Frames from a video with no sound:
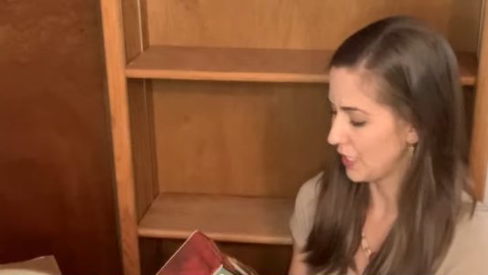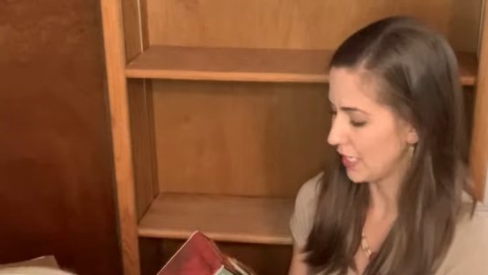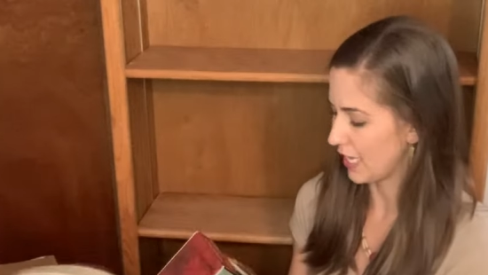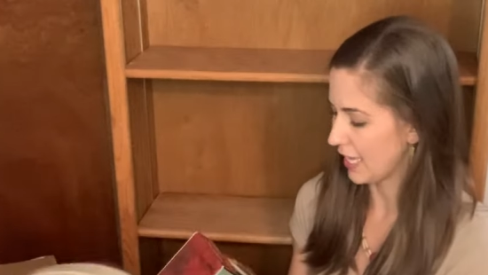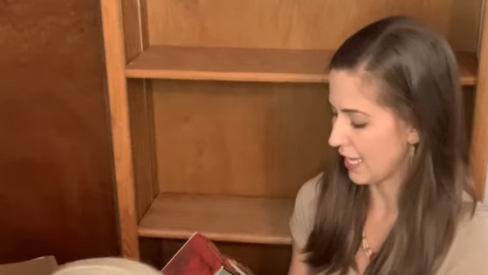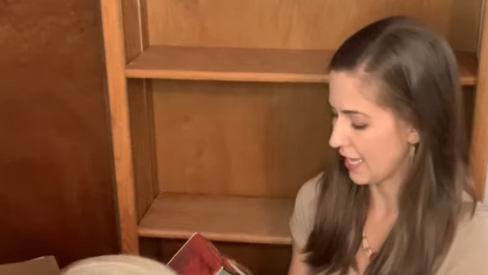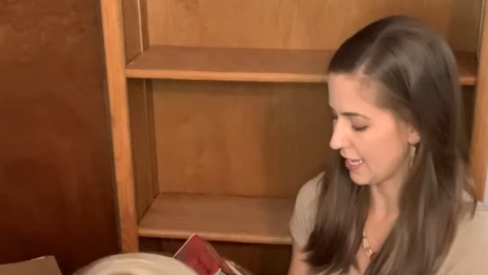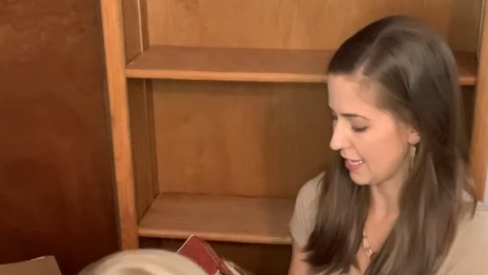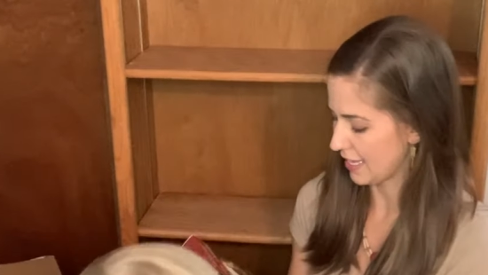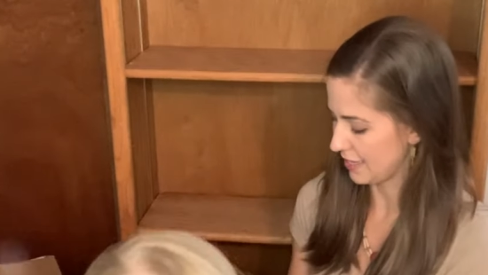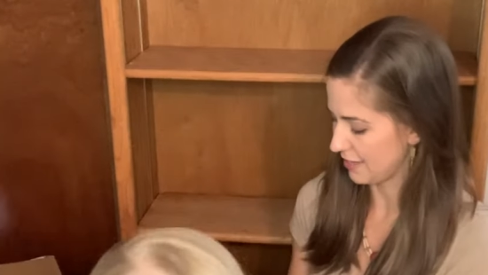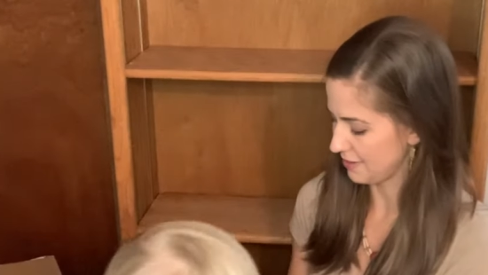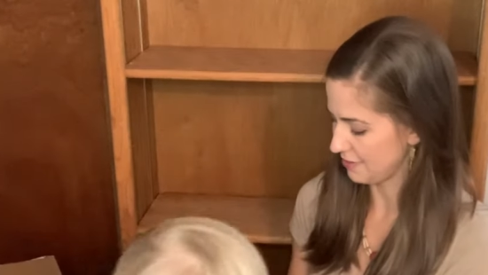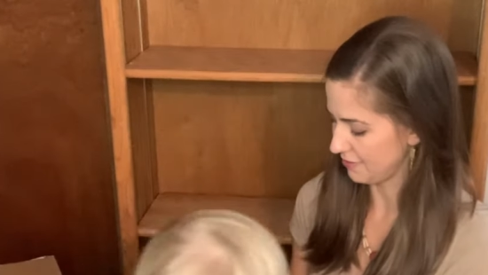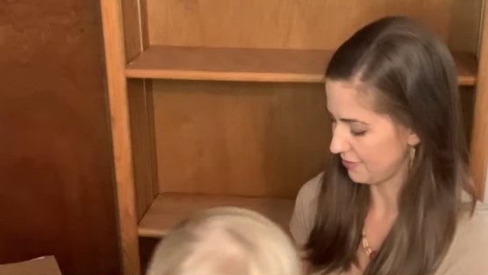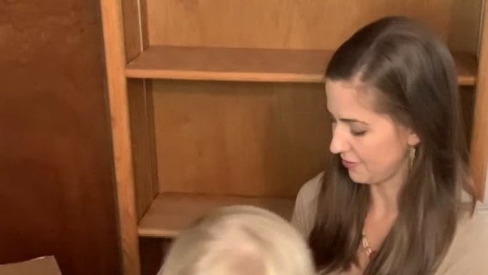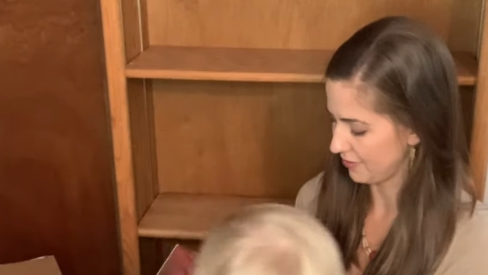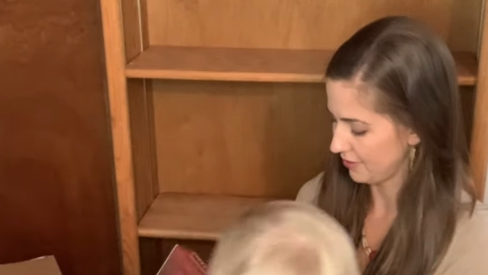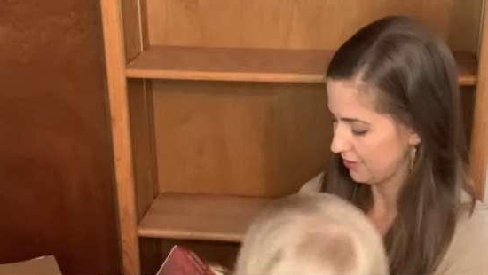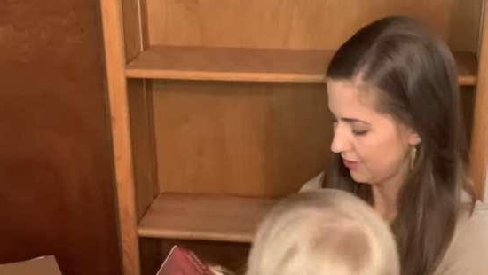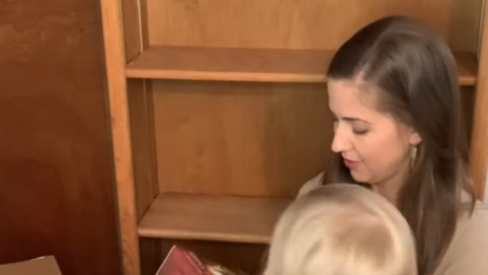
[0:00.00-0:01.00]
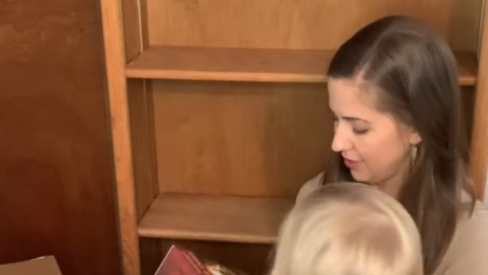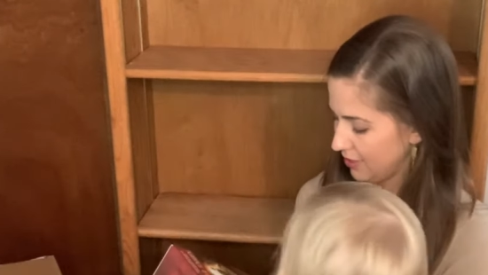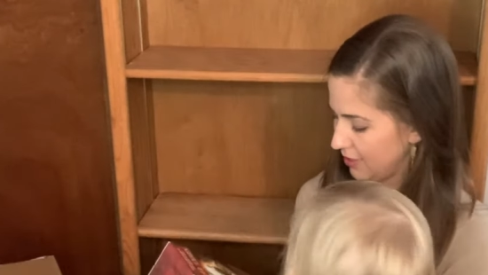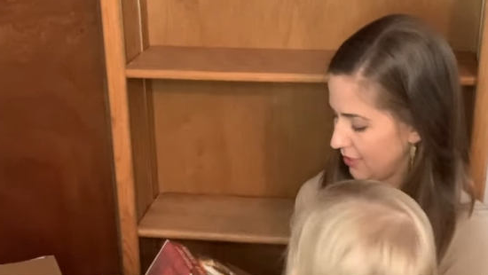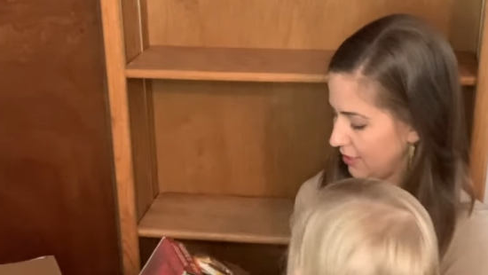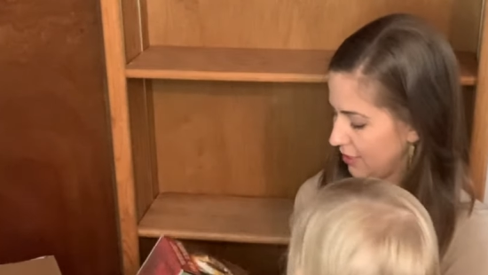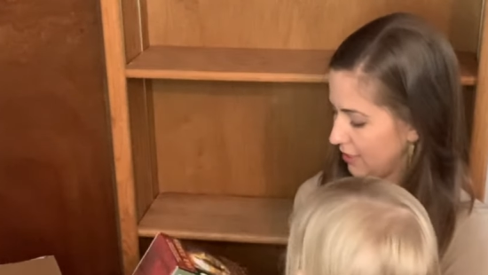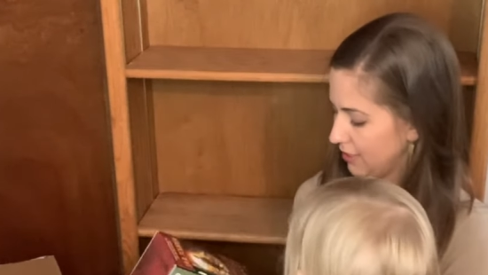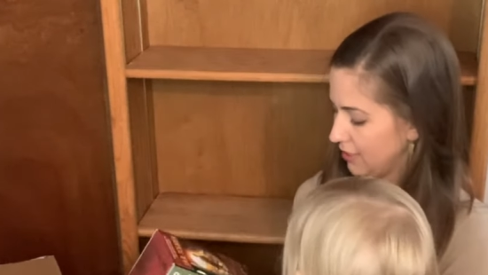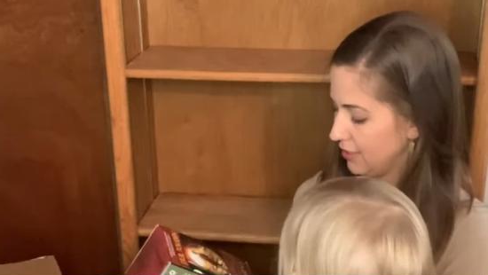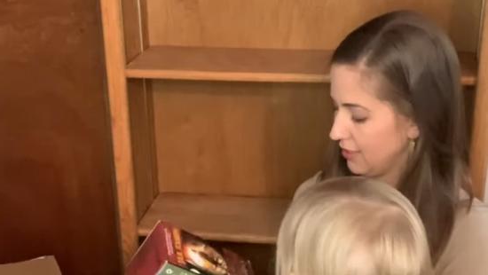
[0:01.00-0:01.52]
have
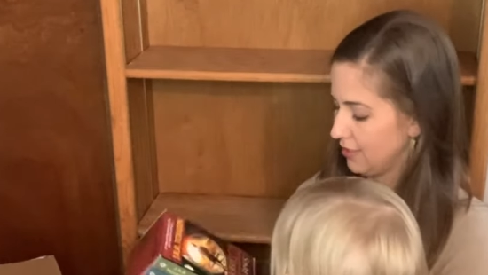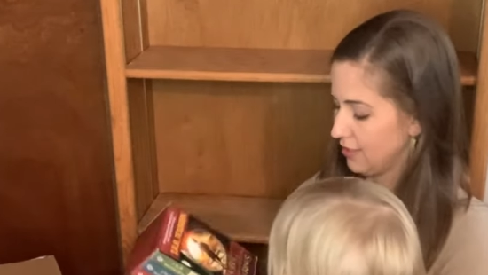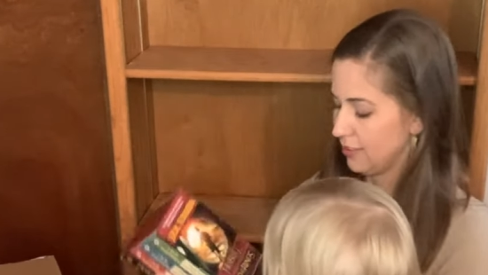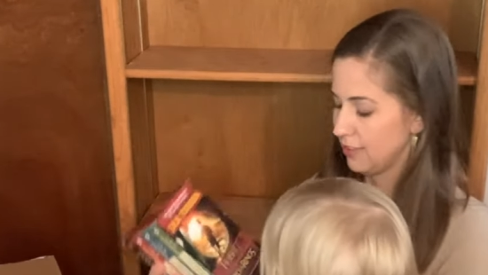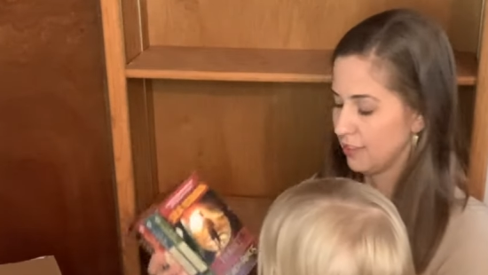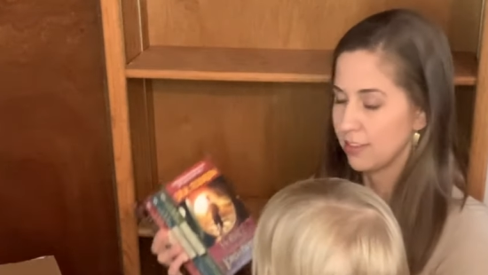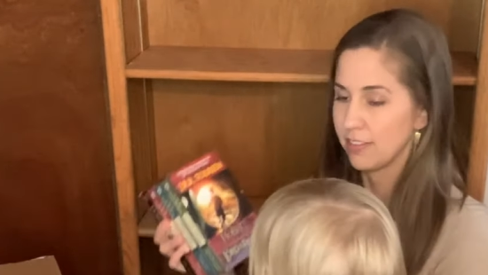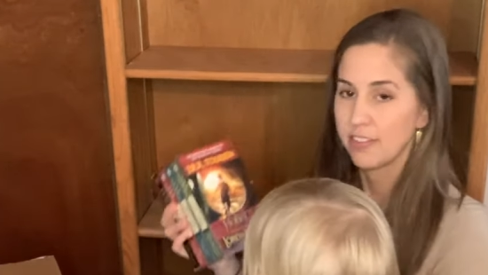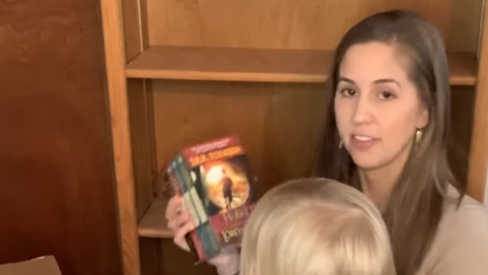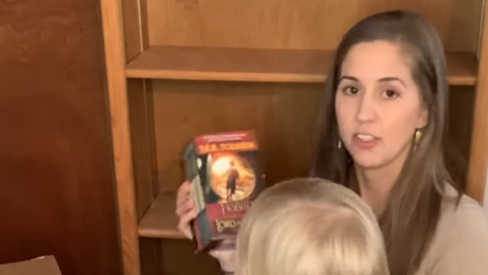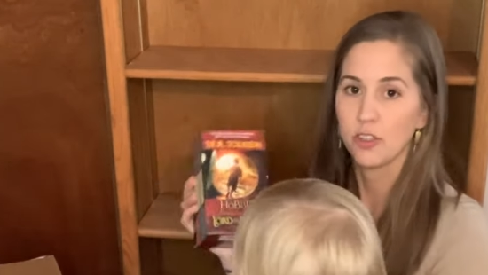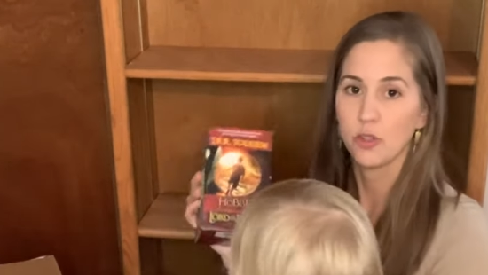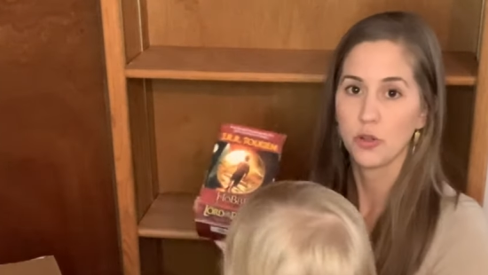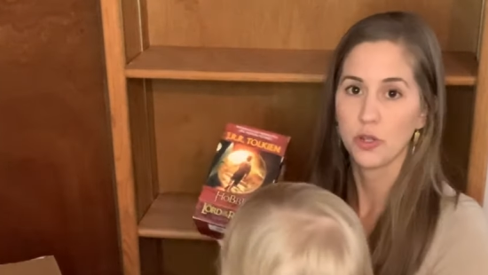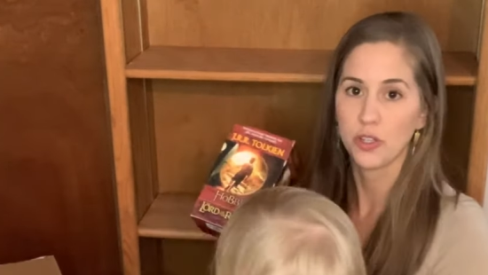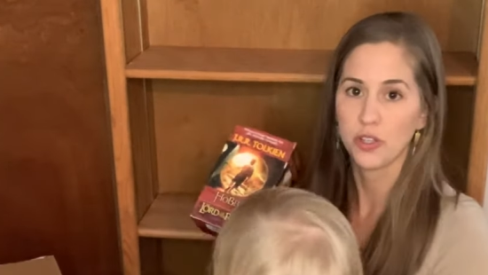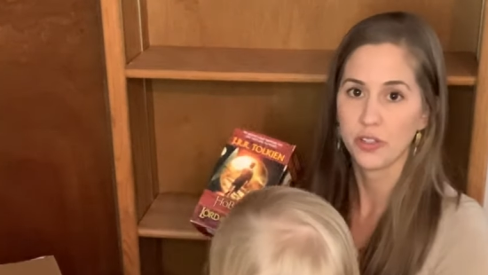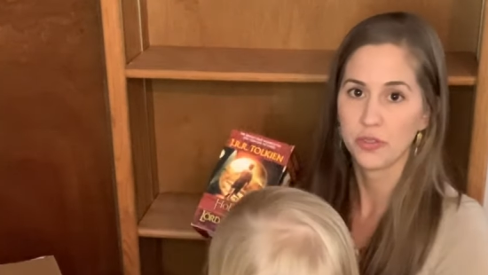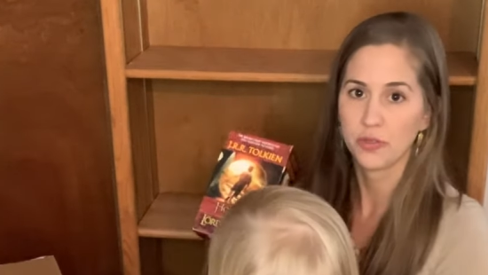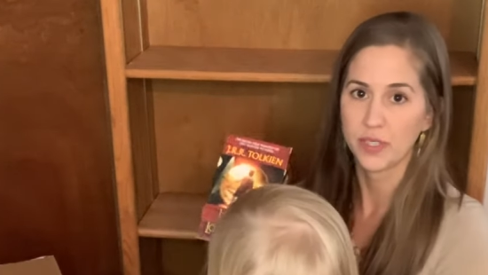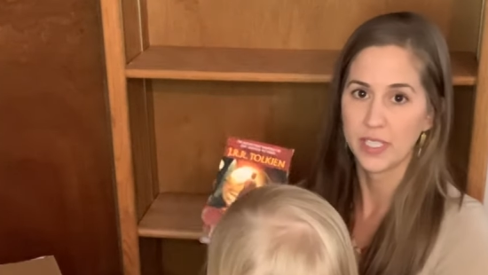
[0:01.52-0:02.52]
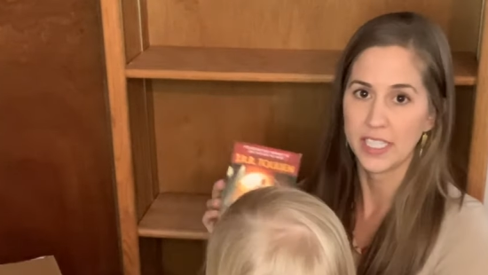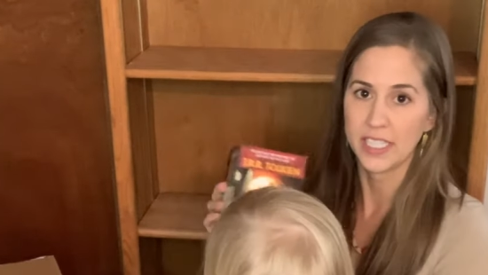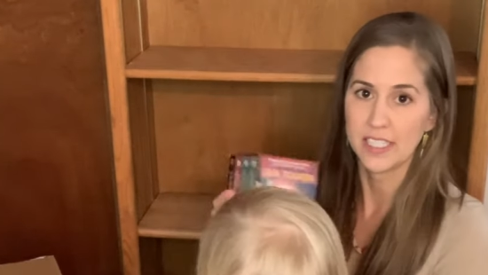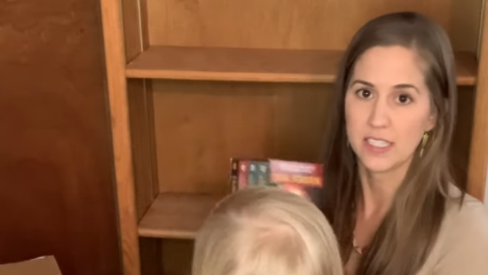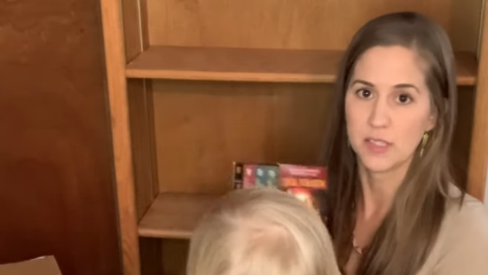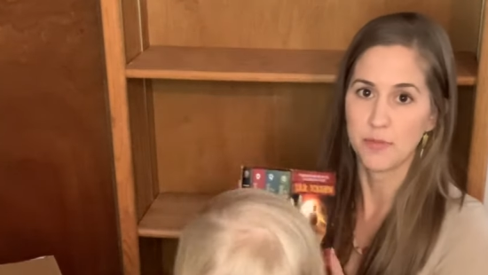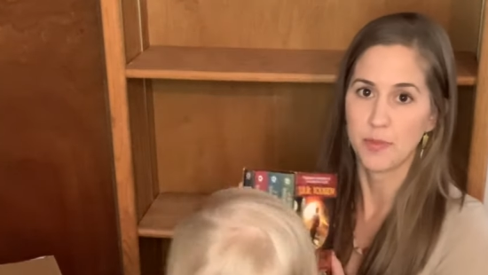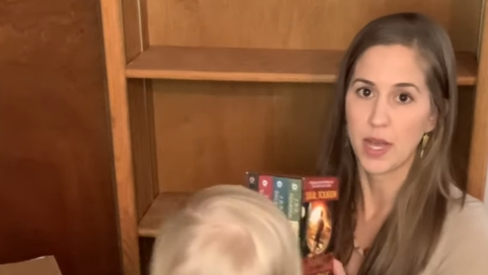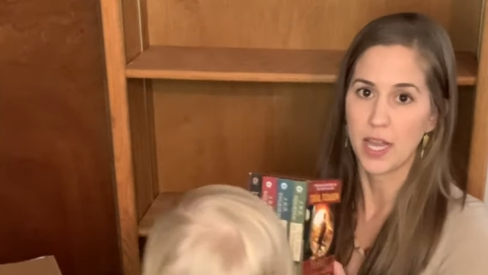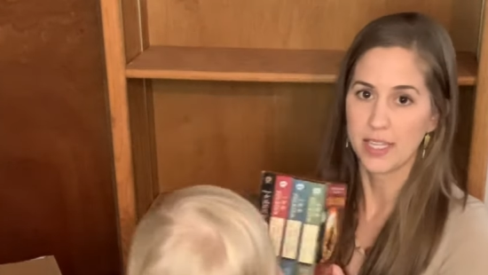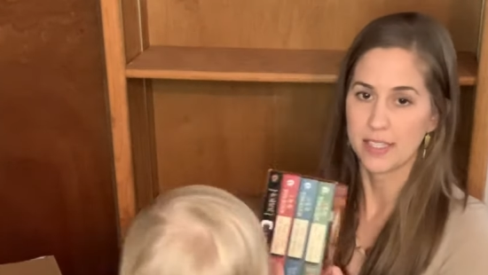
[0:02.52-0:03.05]
the Lord of the Rings
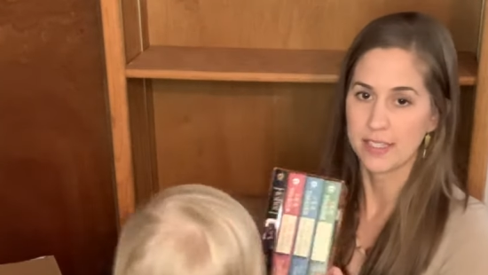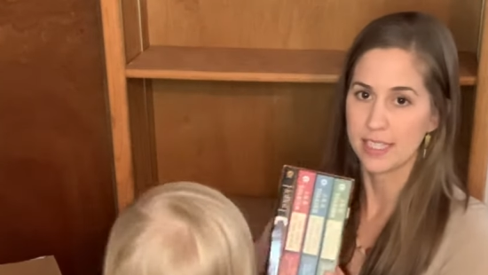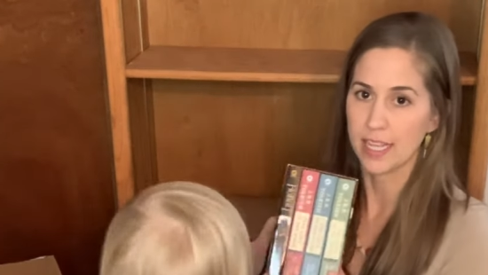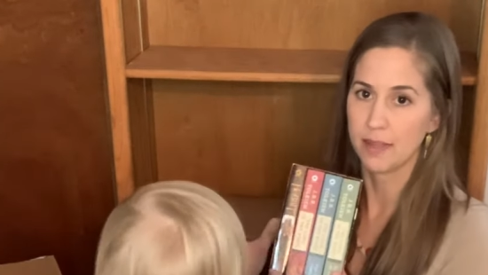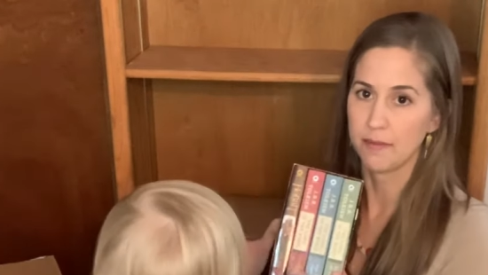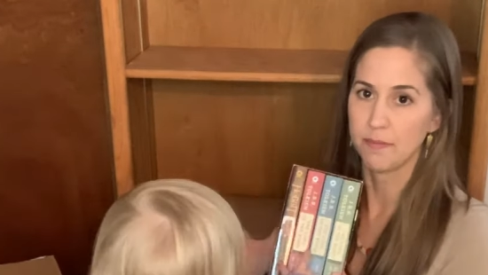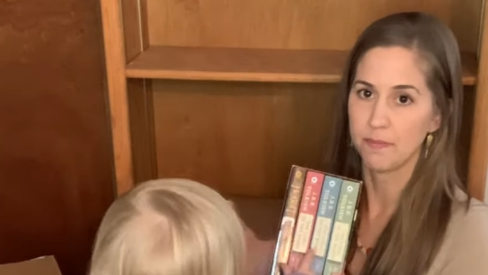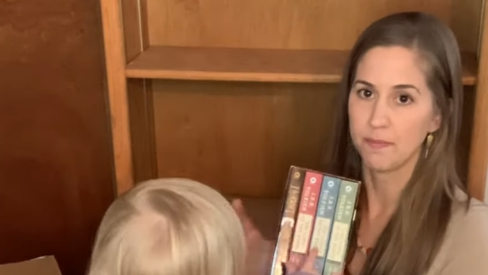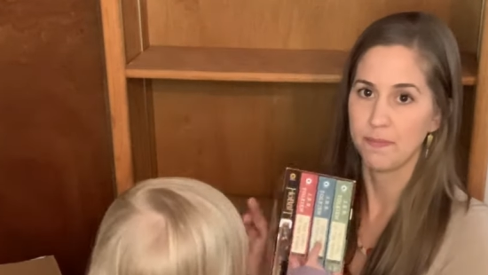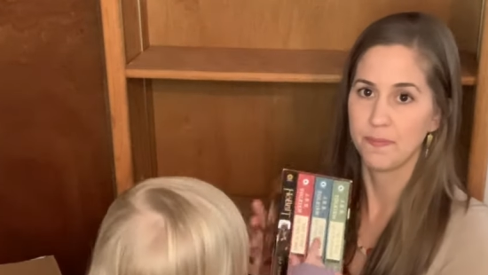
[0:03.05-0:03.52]
box set.